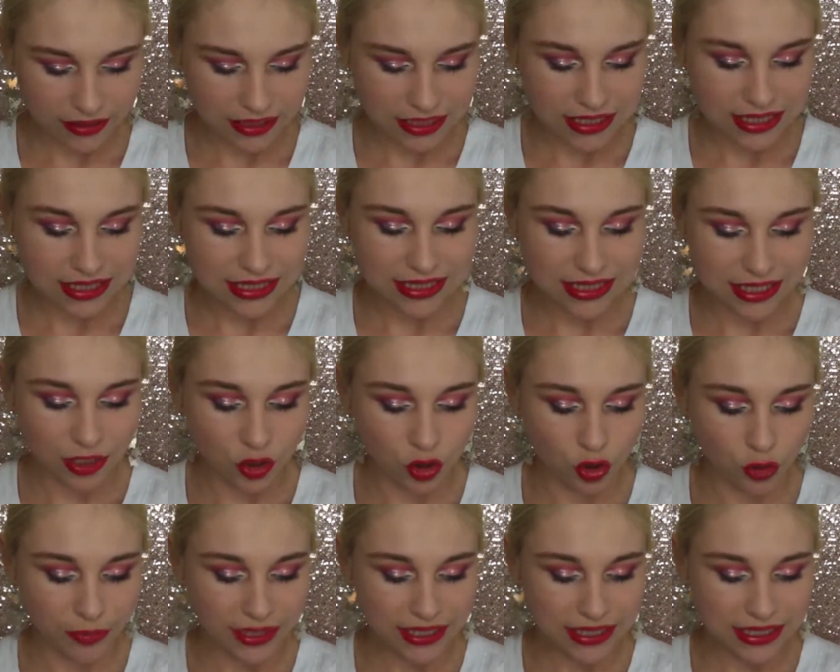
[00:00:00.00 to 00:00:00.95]
this is the
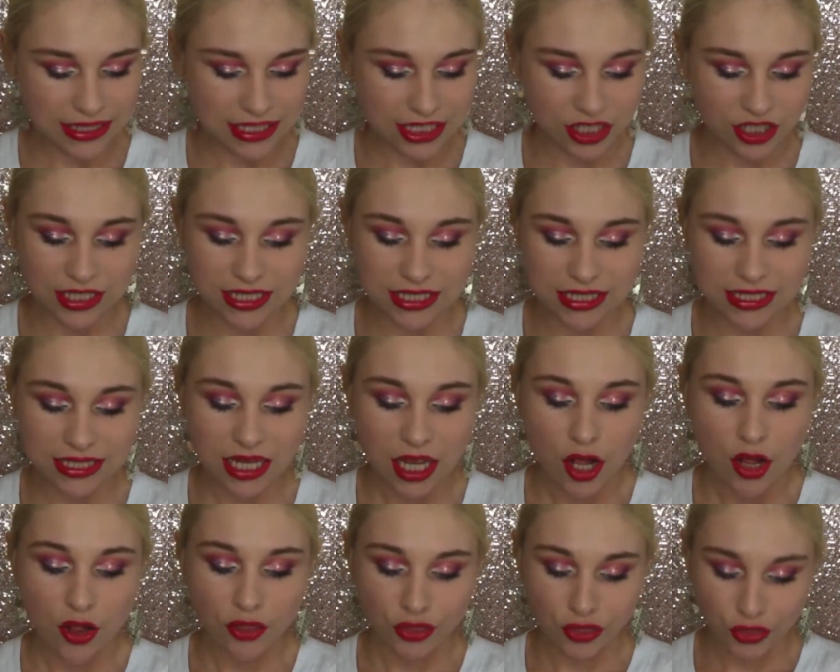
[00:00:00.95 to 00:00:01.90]
Nubian Series
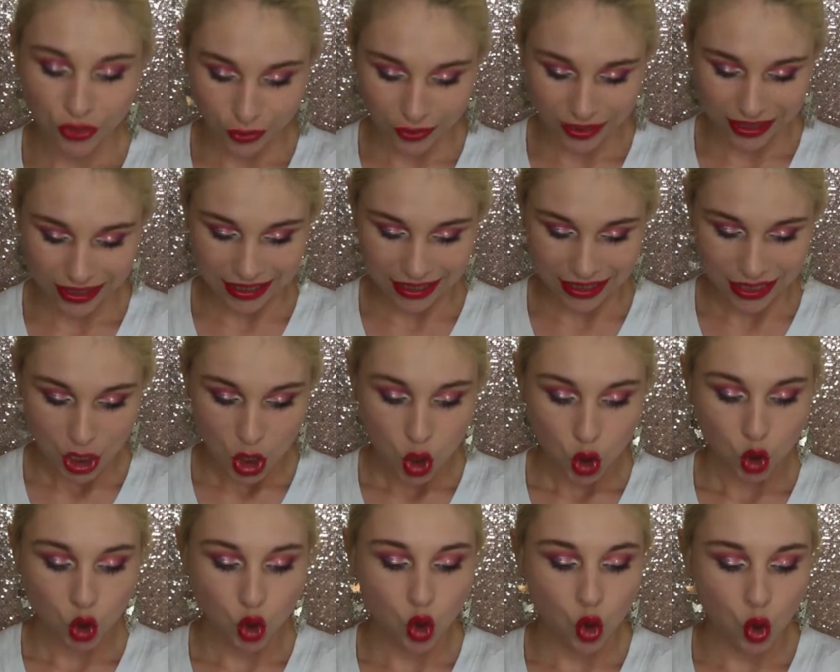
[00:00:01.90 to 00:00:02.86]
3
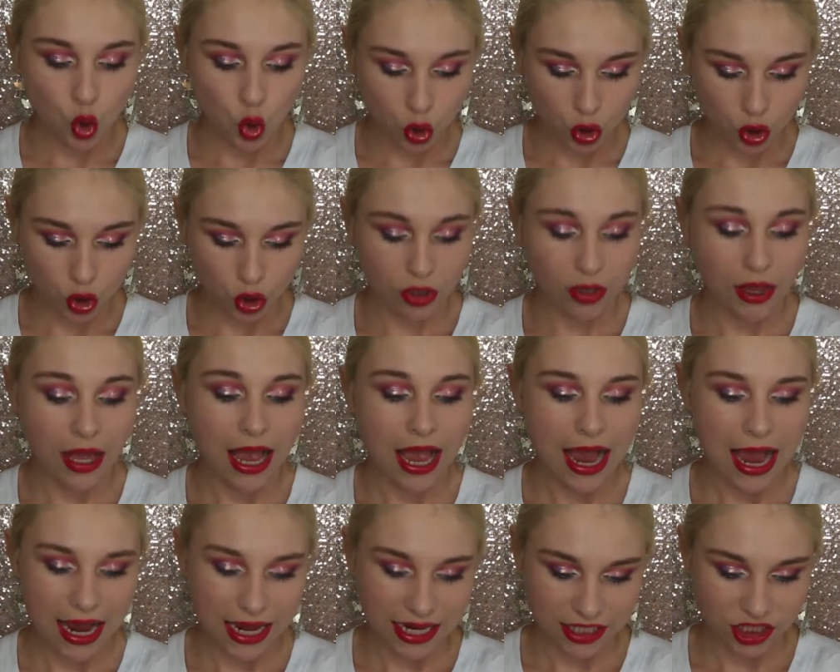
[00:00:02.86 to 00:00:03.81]
Coral
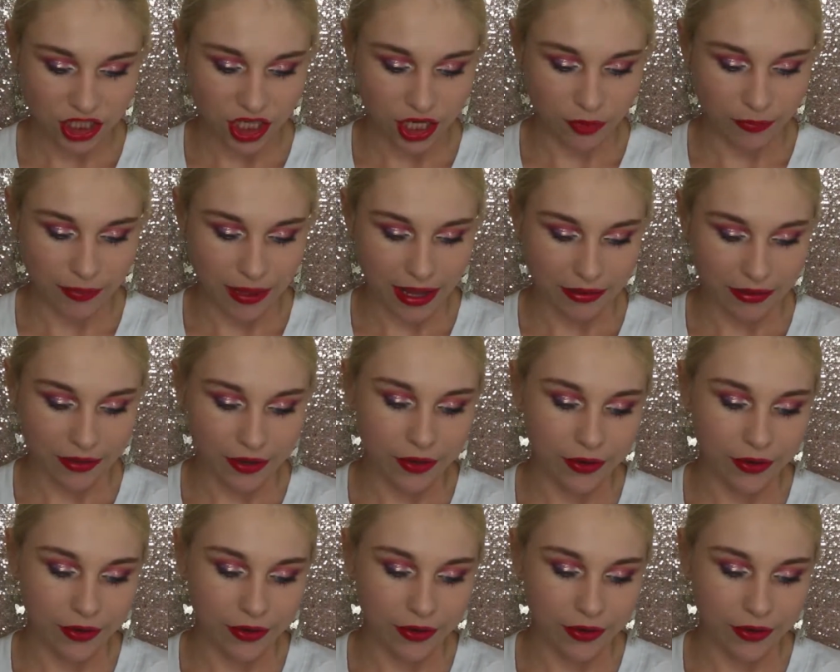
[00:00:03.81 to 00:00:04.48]
Eyeshadow Palette.